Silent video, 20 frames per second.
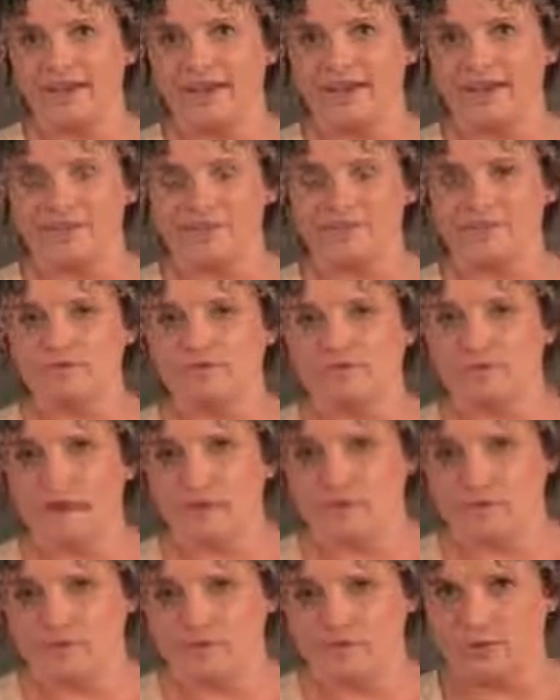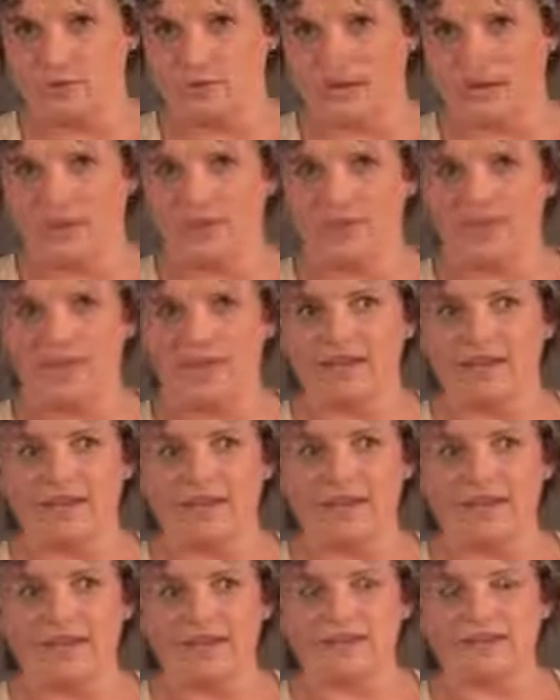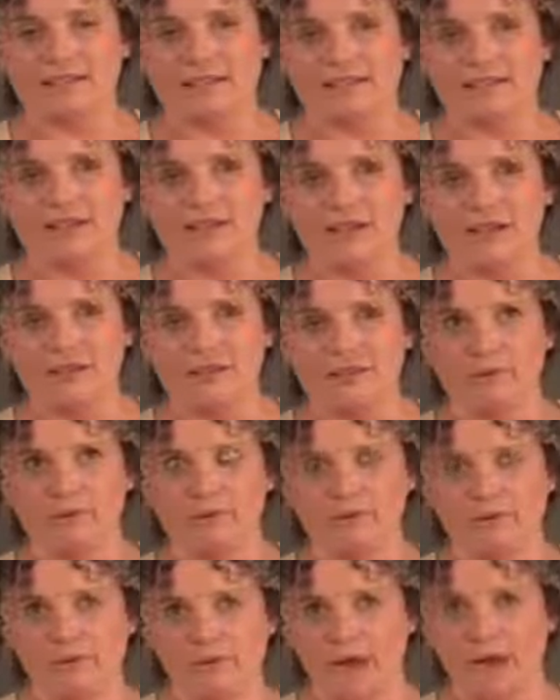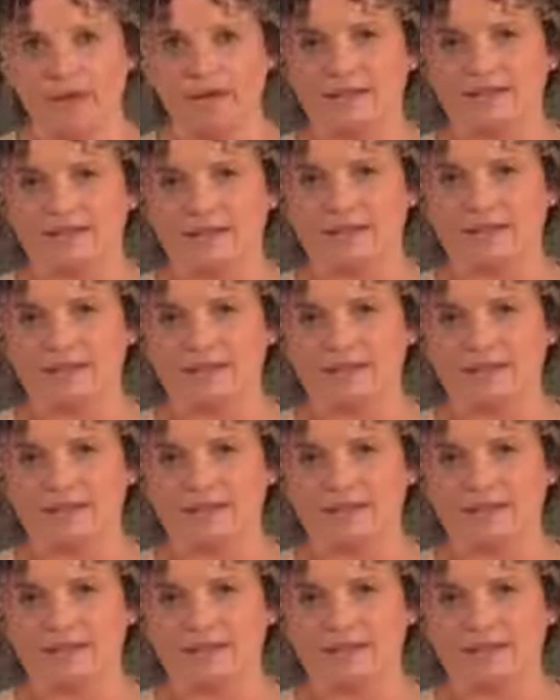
am doing, and that it's also allowing me to look back and say,